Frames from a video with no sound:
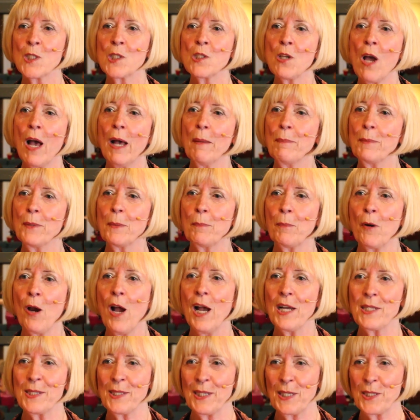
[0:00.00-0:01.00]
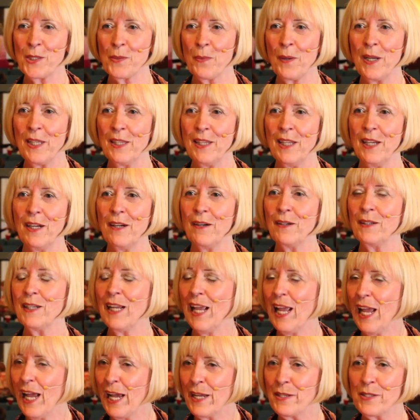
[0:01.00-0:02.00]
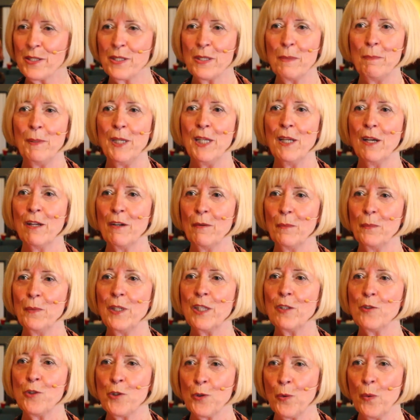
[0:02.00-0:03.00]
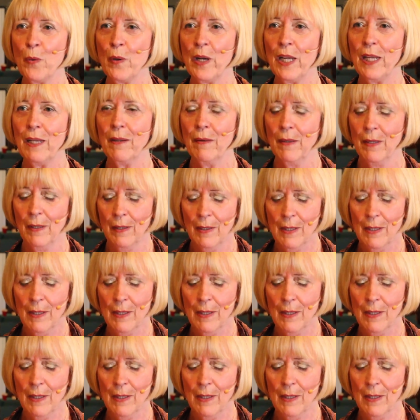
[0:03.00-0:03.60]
stopped the process right there. It has to be with joy.